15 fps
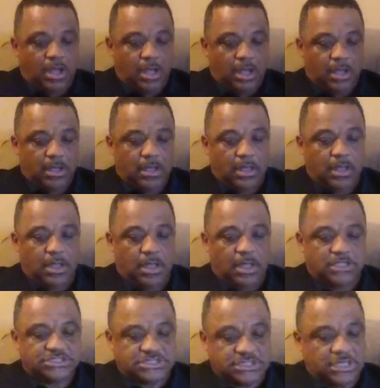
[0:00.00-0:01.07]

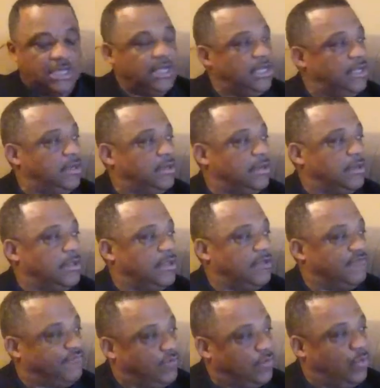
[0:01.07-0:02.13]
a studier,
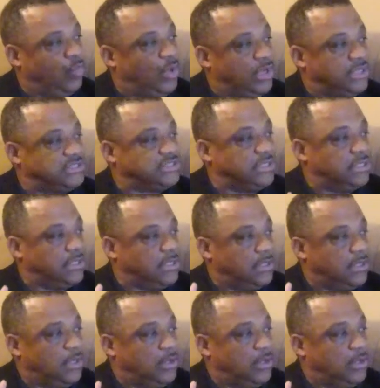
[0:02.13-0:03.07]
if you're willing to